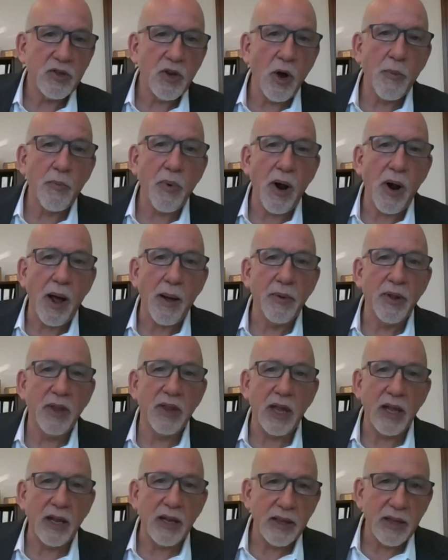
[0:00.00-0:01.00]
are probably
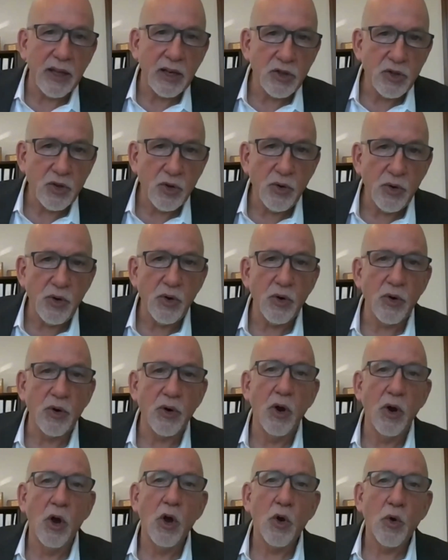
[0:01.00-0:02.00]
that do your
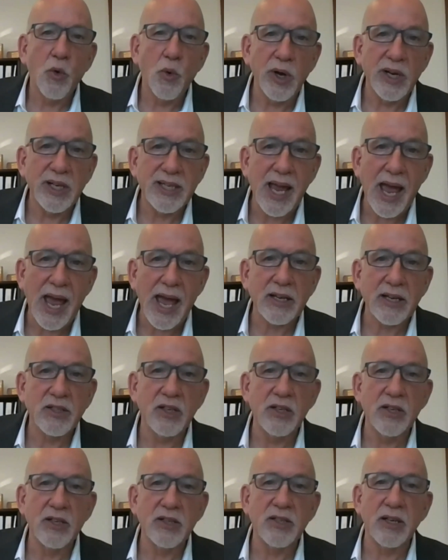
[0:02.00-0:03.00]
quick
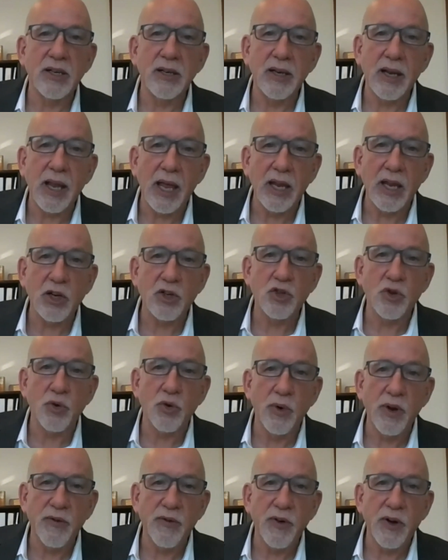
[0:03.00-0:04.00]
taxes and get your
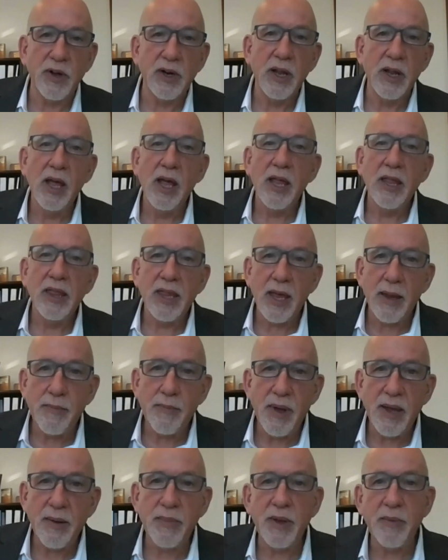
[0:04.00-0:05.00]
refund. They
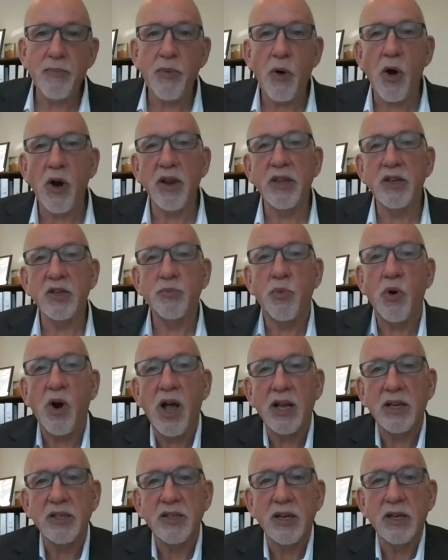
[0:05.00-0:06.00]
may be part of this
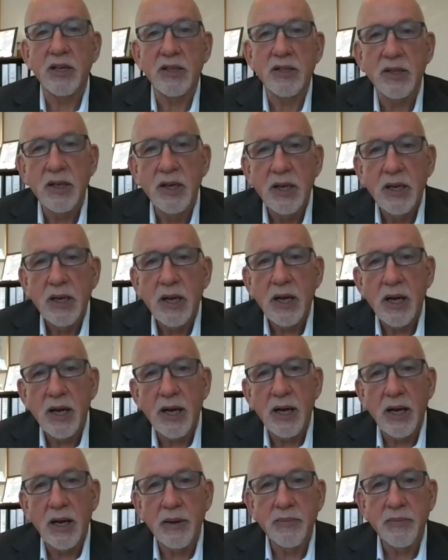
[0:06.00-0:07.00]
process.
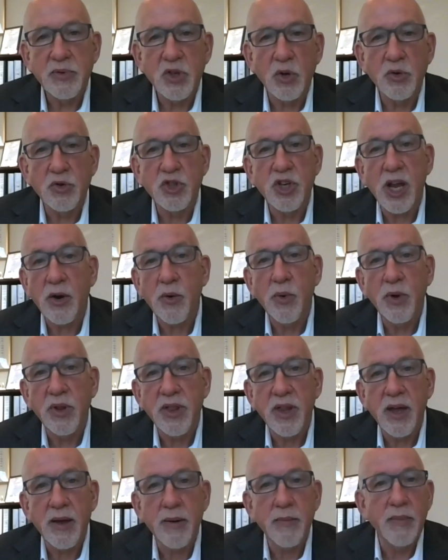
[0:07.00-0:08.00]
So check with
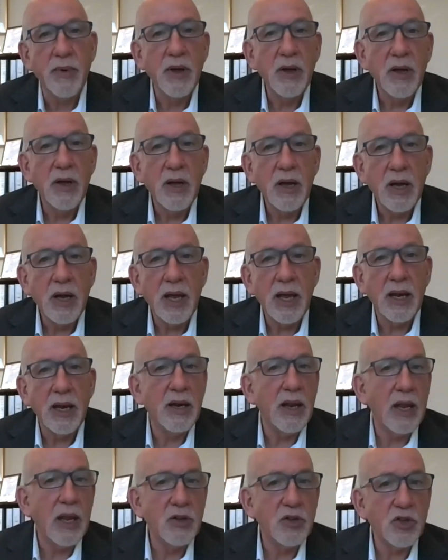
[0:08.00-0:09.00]
them
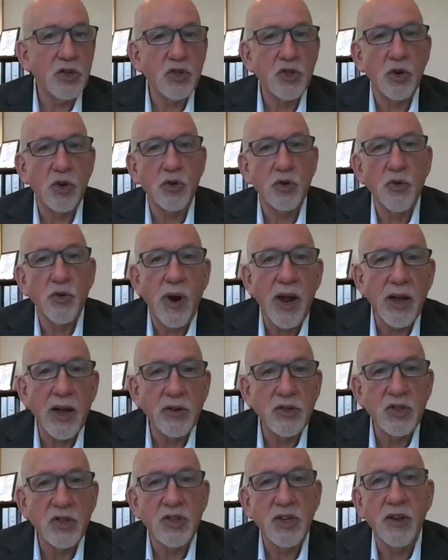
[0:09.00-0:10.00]
and just search around
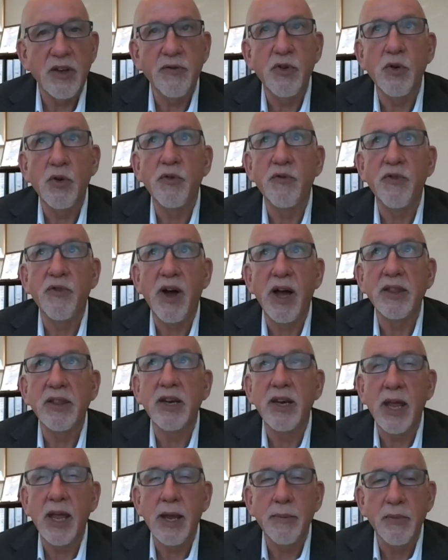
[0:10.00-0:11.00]
to see if you can find the
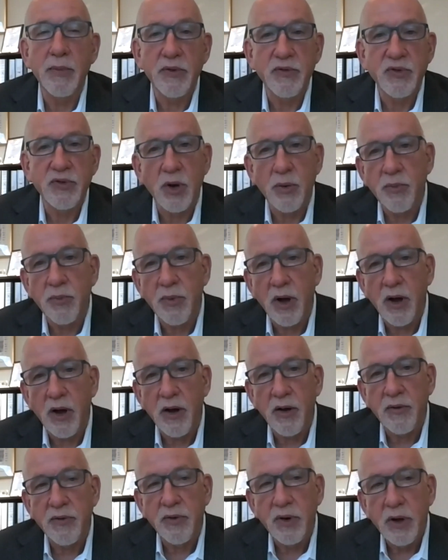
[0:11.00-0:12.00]
name of
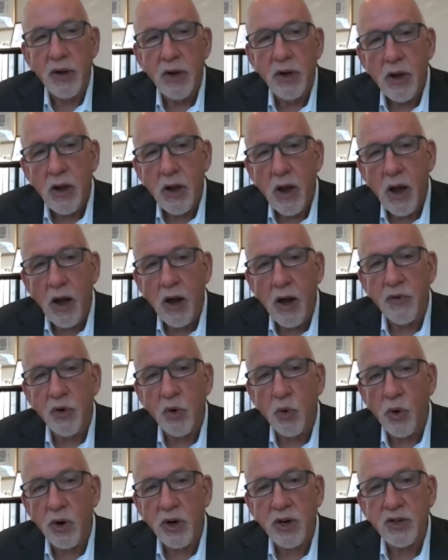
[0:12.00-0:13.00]
an
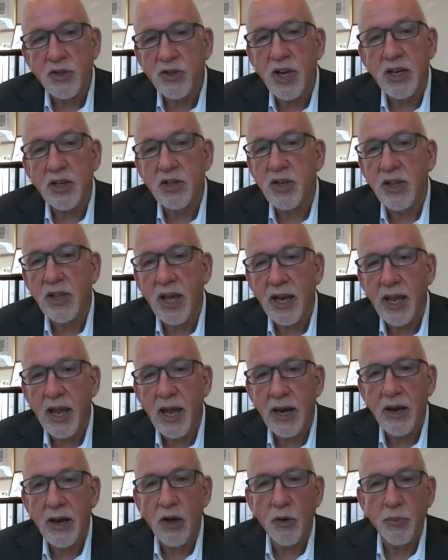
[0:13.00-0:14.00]
organization that
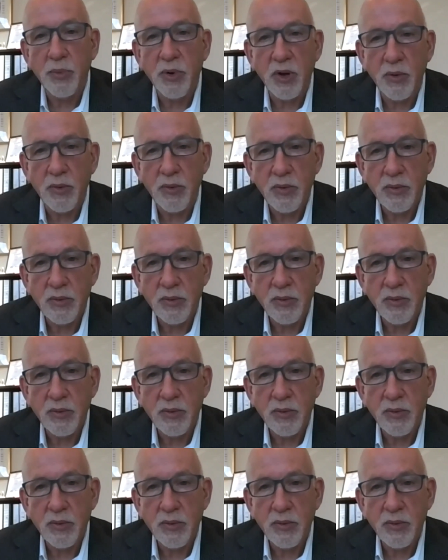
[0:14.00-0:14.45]
can help you.